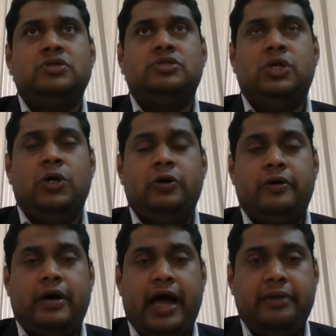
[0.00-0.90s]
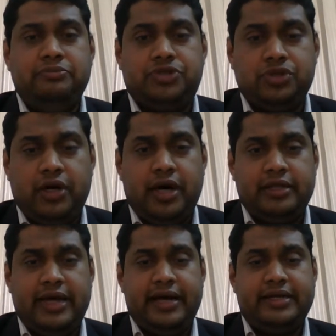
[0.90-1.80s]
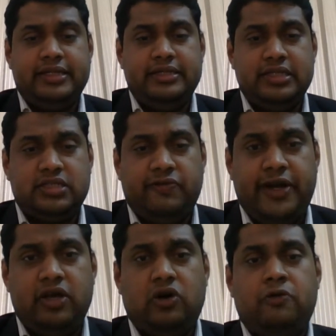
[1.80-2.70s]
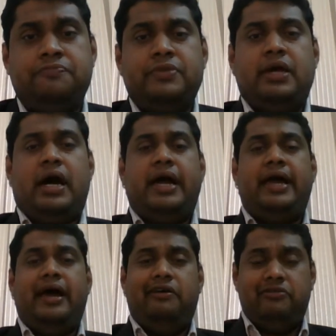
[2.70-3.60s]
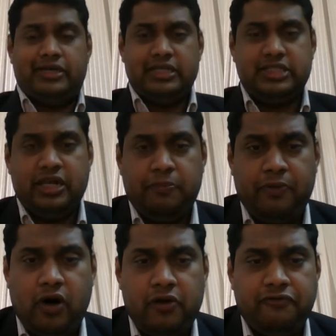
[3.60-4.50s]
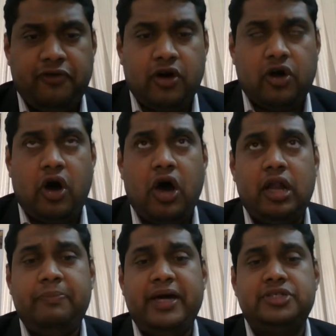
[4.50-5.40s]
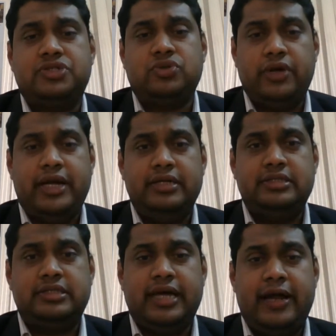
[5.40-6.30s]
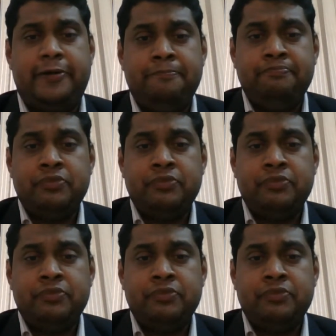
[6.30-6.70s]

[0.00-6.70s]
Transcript: So I am sure that in this video I have touched upon for all my students that